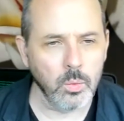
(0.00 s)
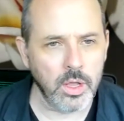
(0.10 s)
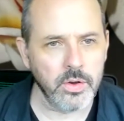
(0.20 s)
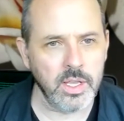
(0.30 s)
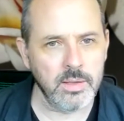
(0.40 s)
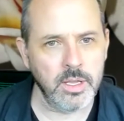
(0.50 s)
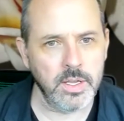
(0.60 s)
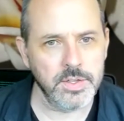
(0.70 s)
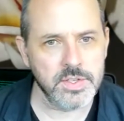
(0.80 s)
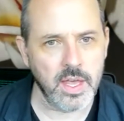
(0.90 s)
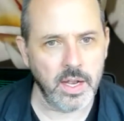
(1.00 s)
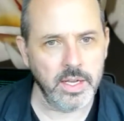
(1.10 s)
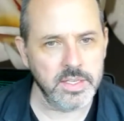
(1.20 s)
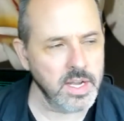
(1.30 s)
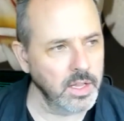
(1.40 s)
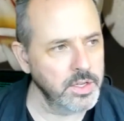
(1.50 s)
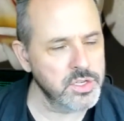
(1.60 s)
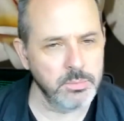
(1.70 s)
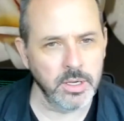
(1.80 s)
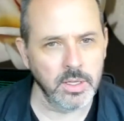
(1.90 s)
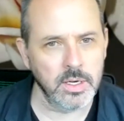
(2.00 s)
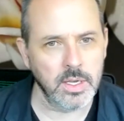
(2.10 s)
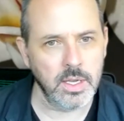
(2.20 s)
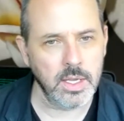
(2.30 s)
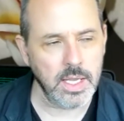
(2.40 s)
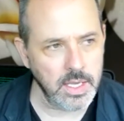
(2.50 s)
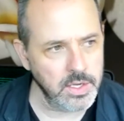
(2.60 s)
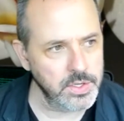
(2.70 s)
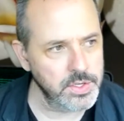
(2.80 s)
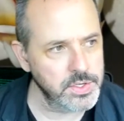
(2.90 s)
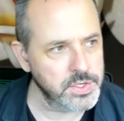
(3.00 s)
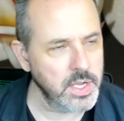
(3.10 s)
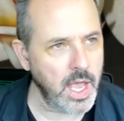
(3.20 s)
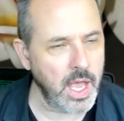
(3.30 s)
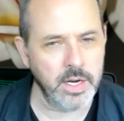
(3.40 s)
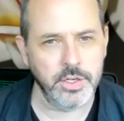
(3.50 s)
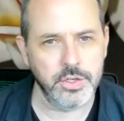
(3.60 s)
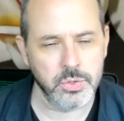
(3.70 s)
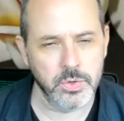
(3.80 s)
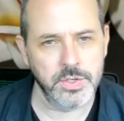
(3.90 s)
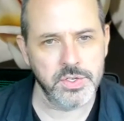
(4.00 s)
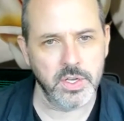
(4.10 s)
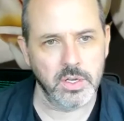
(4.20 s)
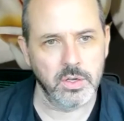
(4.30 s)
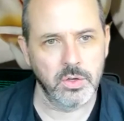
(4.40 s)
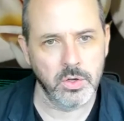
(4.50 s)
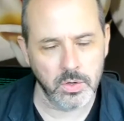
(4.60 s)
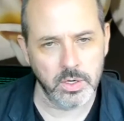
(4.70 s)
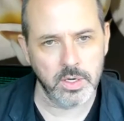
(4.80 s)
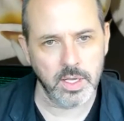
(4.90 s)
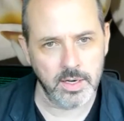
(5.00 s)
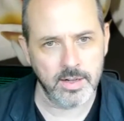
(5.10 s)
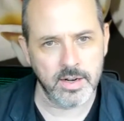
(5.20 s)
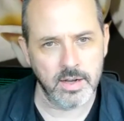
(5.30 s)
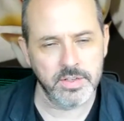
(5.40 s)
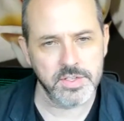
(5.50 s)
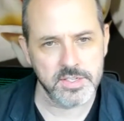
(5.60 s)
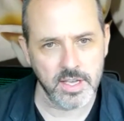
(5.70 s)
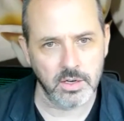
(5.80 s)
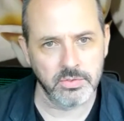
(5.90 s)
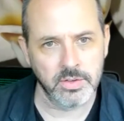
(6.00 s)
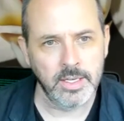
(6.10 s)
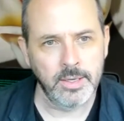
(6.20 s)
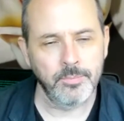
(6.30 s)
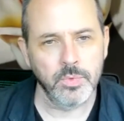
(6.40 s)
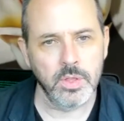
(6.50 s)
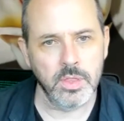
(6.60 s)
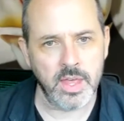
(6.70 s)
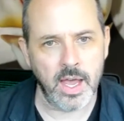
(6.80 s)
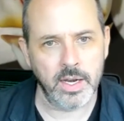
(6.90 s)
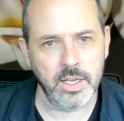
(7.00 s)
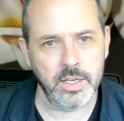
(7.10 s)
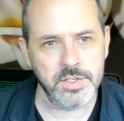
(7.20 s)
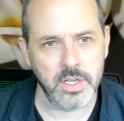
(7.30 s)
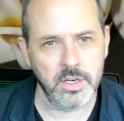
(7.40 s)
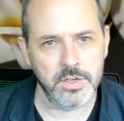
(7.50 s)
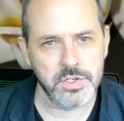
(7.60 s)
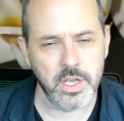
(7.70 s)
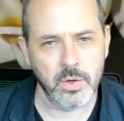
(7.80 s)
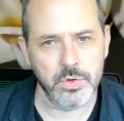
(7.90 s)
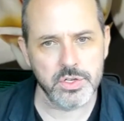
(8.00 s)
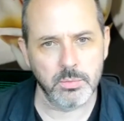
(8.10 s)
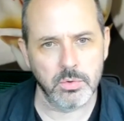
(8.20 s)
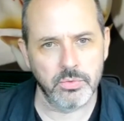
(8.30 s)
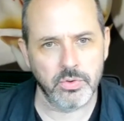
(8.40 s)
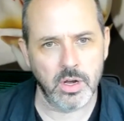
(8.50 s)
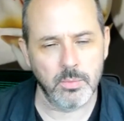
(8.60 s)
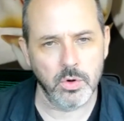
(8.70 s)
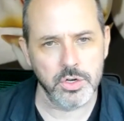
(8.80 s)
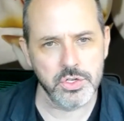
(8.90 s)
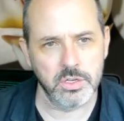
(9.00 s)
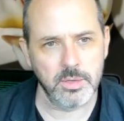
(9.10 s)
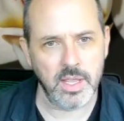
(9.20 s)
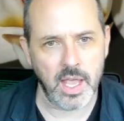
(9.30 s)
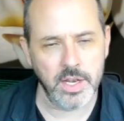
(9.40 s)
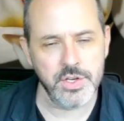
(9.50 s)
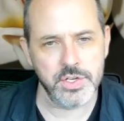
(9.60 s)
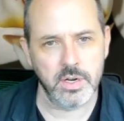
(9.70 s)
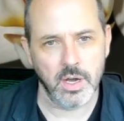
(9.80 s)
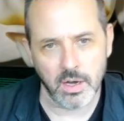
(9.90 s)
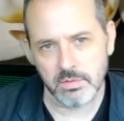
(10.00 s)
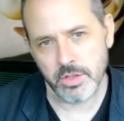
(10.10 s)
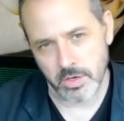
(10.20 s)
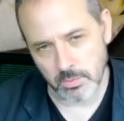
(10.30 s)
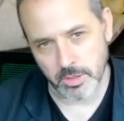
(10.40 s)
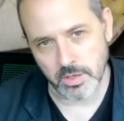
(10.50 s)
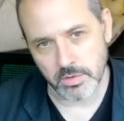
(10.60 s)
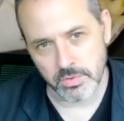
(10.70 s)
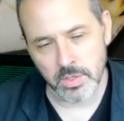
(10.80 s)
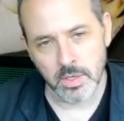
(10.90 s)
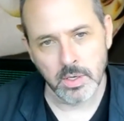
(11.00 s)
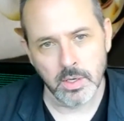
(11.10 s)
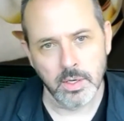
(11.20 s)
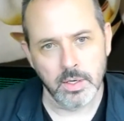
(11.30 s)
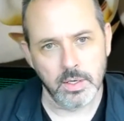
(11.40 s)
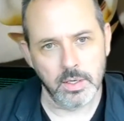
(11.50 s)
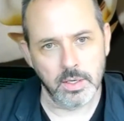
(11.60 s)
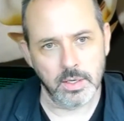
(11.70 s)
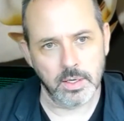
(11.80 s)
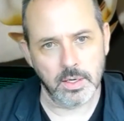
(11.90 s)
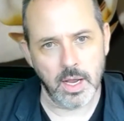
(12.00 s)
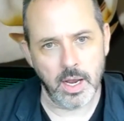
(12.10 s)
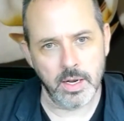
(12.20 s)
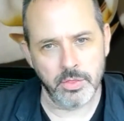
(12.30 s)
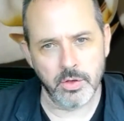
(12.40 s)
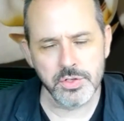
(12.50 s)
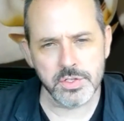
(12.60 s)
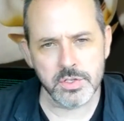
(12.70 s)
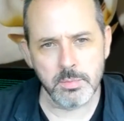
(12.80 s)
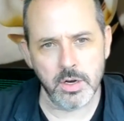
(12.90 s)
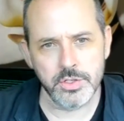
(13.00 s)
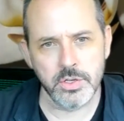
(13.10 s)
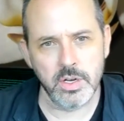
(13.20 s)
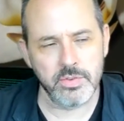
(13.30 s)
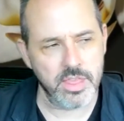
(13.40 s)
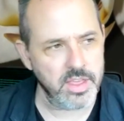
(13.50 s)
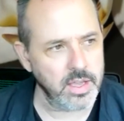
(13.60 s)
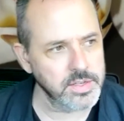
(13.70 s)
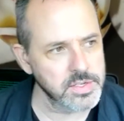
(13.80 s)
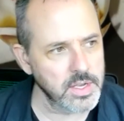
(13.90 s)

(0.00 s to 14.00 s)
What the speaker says: or whether he means that intelligibility is an intrinsic good in and of itself that is indistinguishable from, or should be, the engine of the normative. And those to me are two different